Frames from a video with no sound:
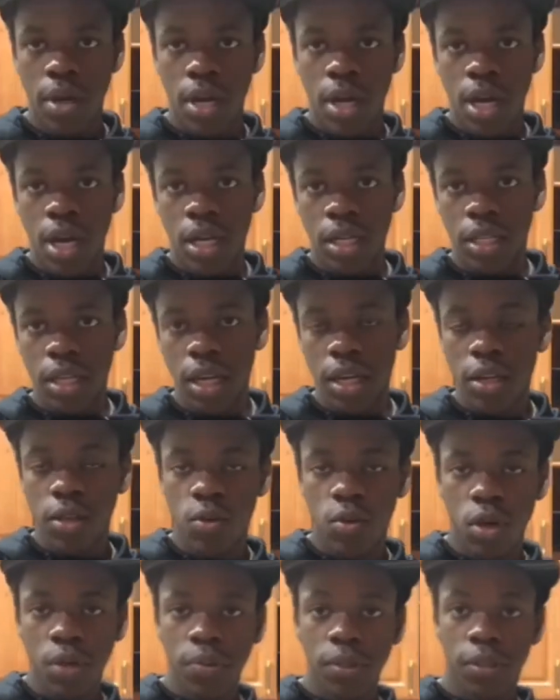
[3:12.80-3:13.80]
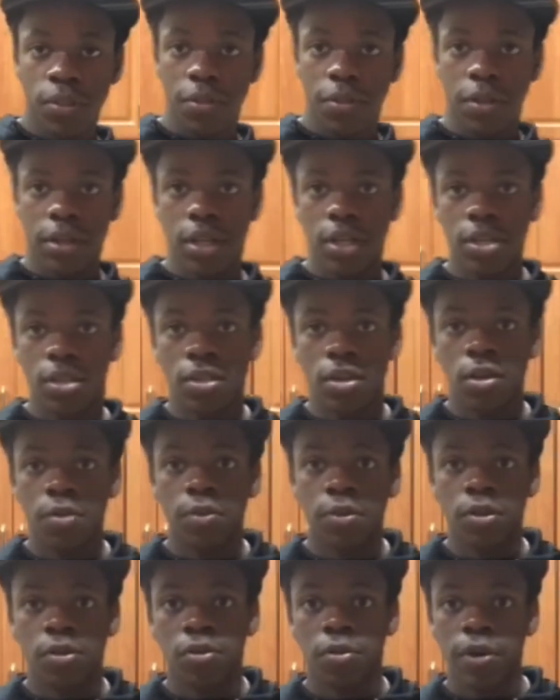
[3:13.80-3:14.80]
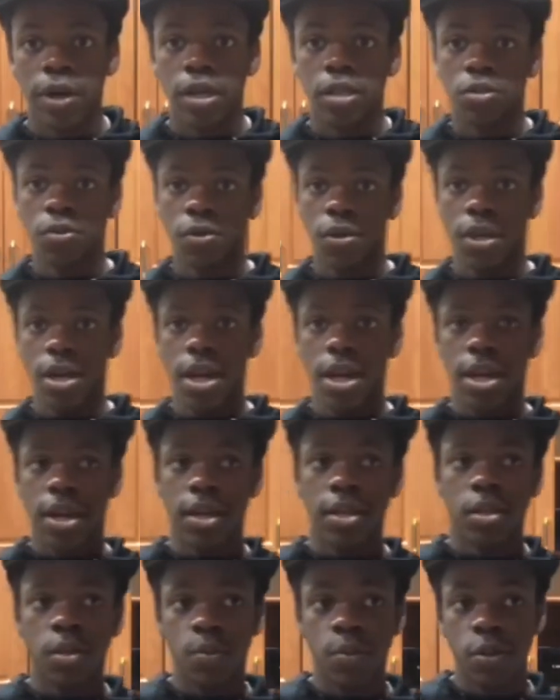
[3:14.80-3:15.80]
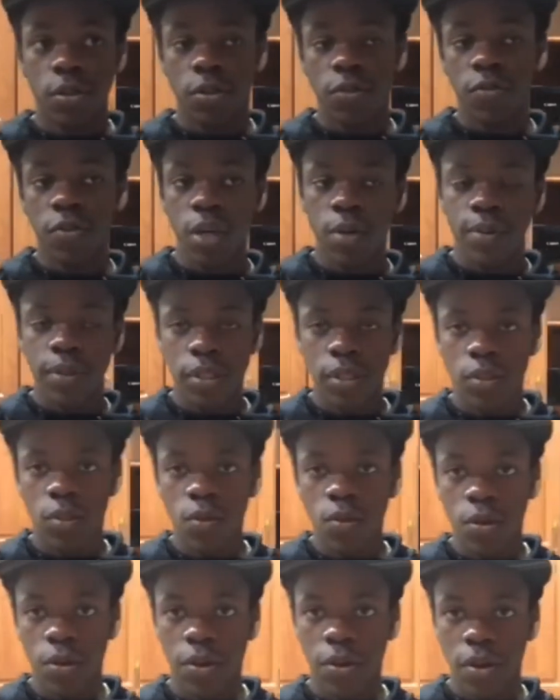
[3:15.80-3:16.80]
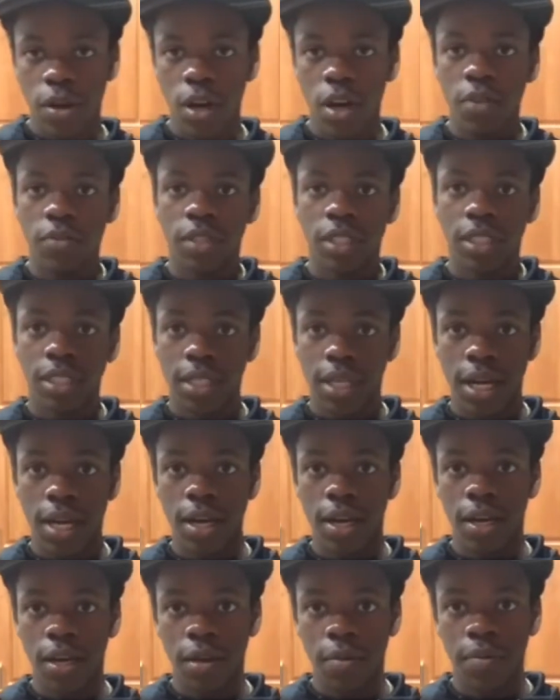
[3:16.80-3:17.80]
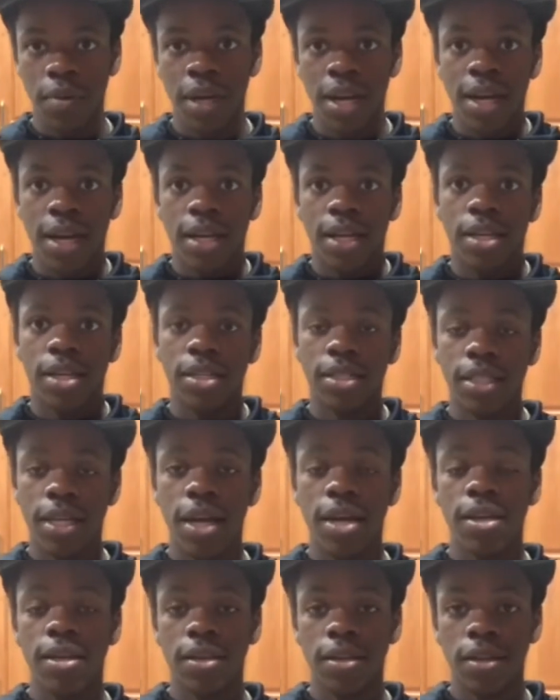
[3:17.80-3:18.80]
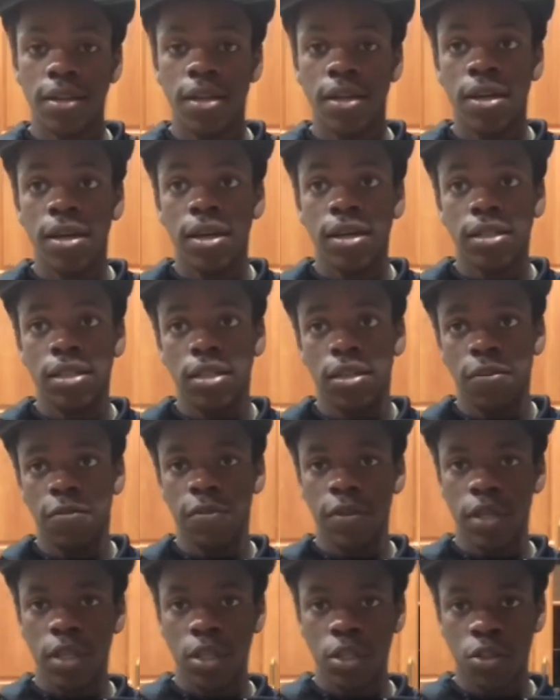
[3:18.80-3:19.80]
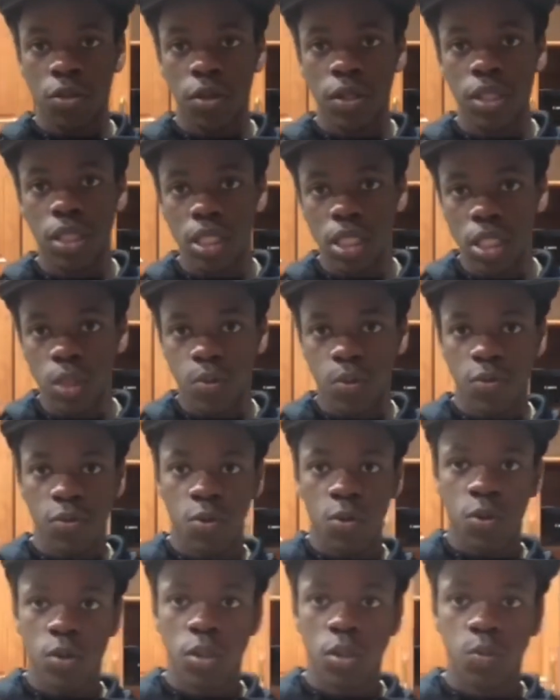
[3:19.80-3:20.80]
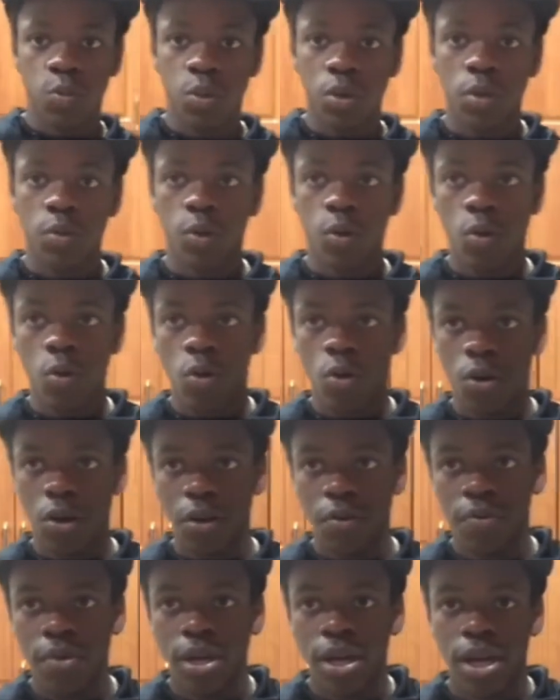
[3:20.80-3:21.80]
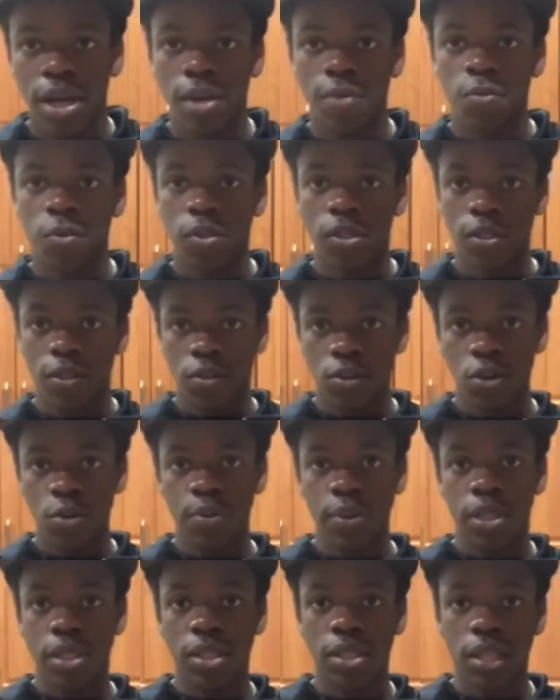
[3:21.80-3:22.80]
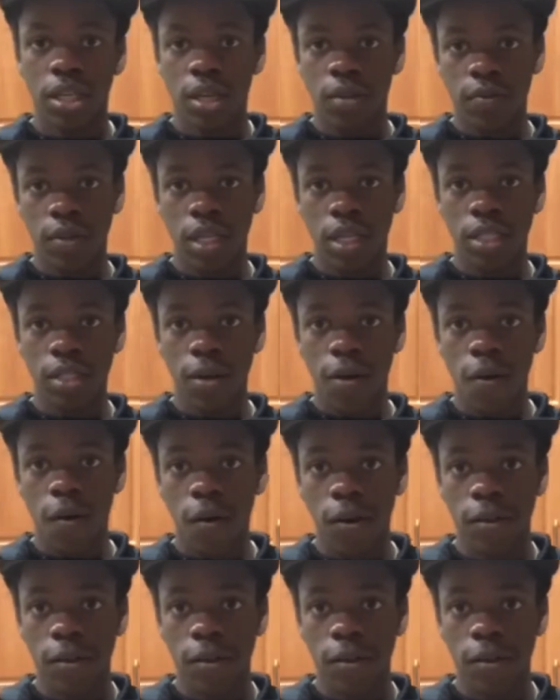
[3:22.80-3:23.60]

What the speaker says: Daniel Webster, a Dartmouth graduate and the most famous lawyer of his time, decided to defend the trustees before the Supreme Court and was determined to give it his all.